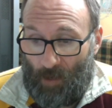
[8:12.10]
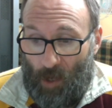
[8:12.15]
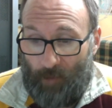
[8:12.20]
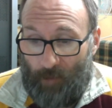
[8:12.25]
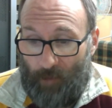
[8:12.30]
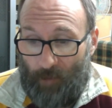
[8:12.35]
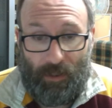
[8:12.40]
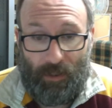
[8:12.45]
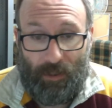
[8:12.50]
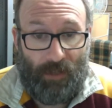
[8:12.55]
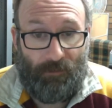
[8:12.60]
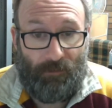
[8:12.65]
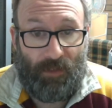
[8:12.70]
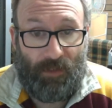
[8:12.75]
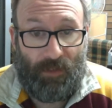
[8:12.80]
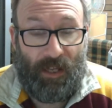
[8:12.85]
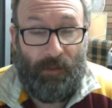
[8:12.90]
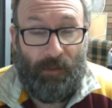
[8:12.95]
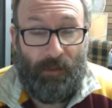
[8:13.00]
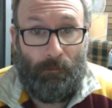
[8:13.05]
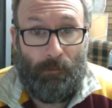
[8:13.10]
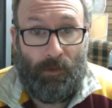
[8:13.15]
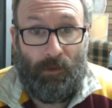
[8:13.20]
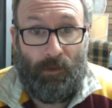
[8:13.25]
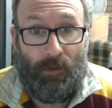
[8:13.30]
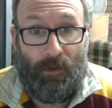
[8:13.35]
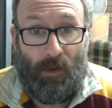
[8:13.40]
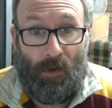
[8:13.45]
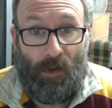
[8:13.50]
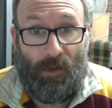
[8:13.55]
Hopefully enough to keep
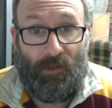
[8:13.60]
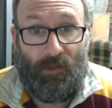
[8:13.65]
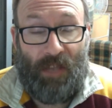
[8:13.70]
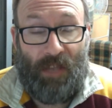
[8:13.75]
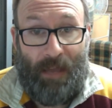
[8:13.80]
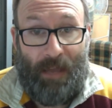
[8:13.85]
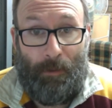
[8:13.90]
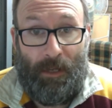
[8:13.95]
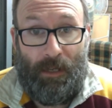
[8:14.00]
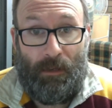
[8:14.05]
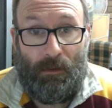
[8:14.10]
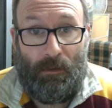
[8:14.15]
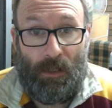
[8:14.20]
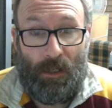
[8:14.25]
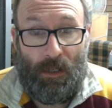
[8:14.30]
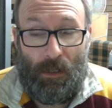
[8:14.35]
you guys happy.